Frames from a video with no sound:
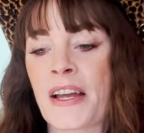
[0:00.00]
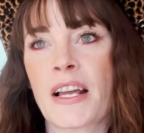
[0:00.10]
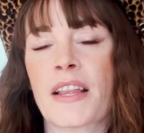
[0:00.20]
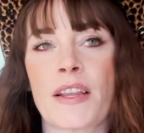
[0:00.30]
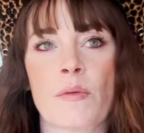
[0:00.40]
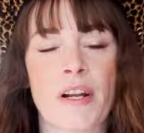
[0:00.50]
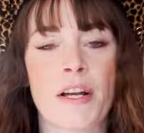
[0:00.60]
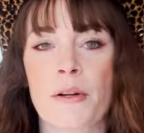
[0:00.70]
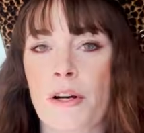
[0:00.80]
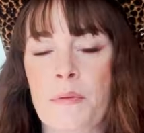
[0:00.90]
and then when I
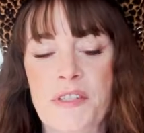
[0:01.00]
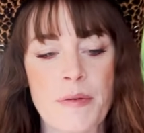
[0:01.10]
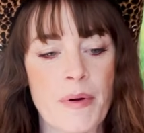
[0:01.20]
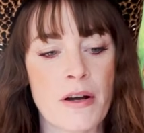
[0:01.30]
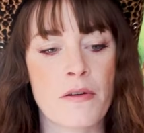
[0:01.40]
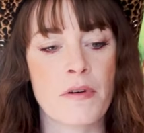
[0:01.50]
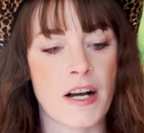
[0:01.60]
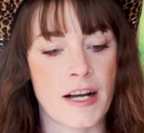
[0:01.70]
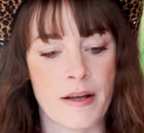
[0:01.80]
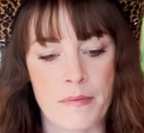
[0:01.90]
go to Home Depot,
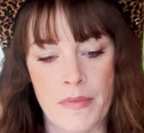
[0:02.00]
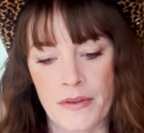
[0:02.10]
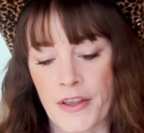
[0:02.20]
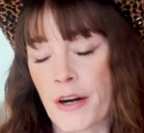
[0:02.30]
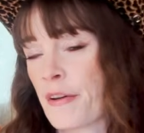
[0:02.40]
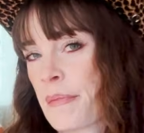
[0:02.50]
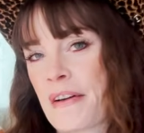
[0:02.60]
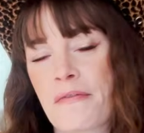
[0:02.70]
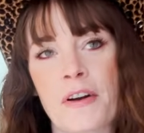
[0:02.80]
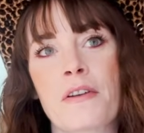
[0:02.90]
I'm there with
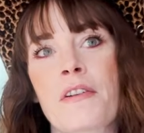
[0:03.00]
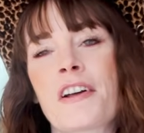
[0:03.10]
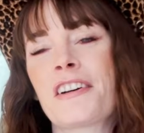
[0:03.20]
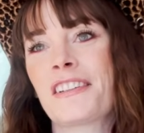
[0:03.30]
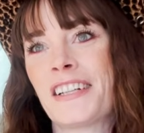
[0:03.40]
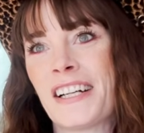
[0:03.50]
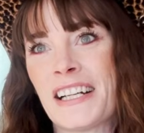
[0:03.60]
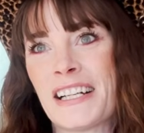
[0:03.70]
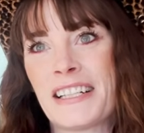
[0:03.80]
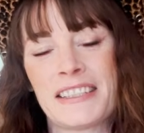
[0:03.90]
my phone
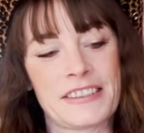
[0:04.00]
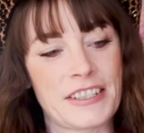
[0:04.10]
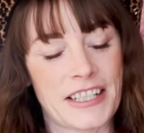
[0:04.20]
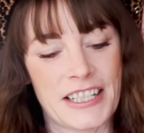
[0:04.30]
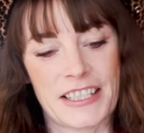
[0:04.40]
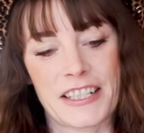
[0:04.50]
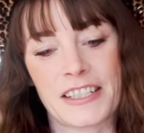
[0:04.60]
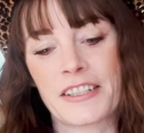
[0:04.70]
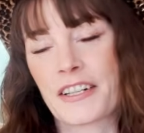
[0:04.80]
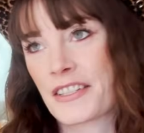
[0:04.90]
looking at the
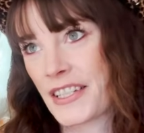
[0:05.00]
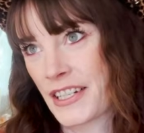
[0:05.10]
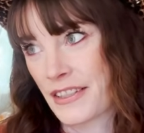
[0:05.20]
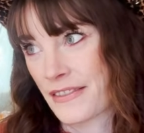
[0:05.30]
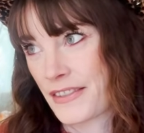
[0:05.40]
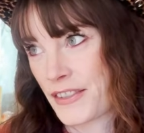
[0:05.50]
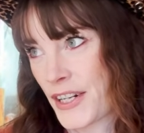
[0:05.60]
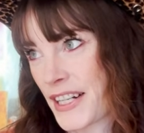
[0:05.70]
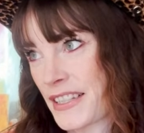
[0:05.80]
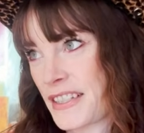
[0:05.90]
colors and
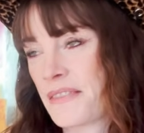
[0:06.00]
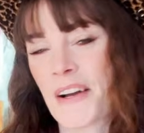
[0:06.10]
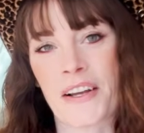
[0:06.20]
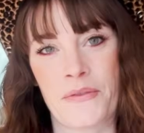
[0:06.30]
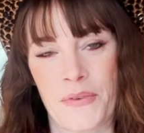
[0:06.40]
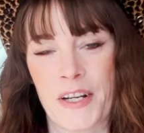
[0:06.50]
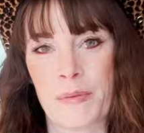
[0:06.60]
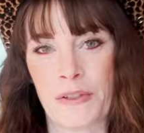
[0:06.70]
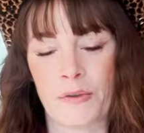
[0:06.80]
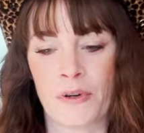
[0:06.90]
trying to see if I can find
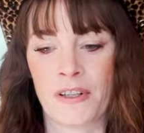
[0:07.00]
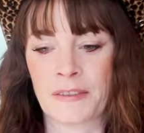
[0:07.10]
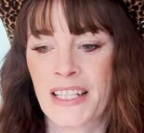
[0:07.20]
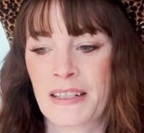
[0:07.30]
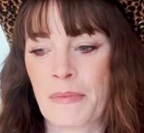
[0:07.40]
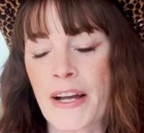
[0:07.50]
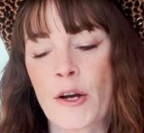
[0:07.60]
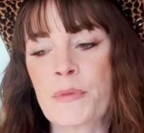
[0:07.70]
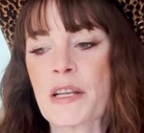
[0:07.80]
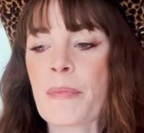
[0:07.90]
them on the wall. My
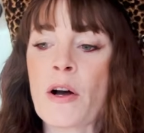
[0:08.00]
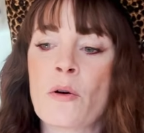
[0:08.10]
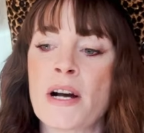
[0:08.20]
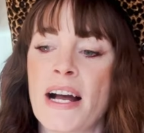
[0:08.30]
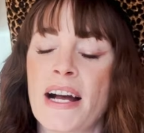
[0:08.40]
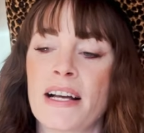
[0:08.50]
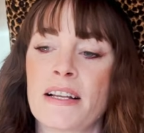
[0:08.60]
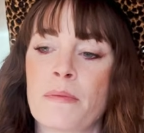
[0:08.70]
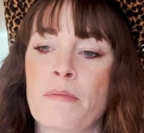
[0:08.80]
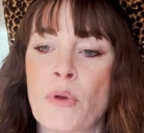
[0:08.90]
Home Depot
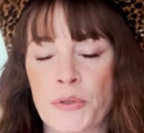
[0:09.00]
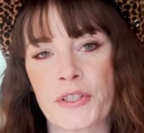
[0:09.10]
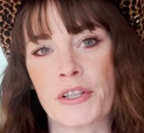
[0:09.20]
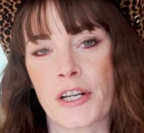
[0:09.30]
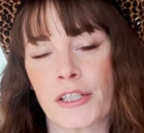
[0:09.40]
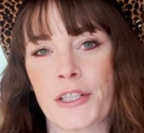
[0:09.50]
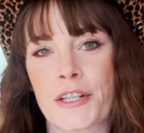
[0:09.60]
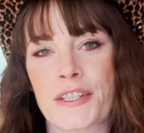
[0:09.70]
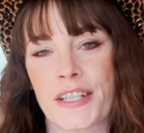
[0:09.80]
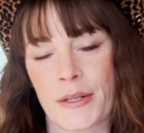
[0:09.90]
had most of the
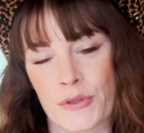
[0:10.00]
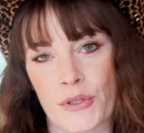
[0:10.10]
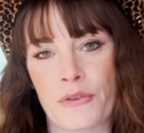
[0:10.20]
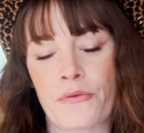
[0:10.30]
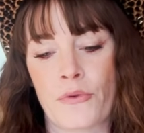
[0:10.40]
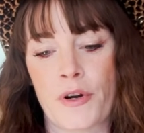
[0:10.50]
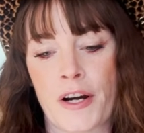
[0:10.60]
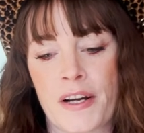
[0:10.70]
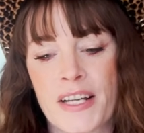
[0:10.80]
colors that I was looking for,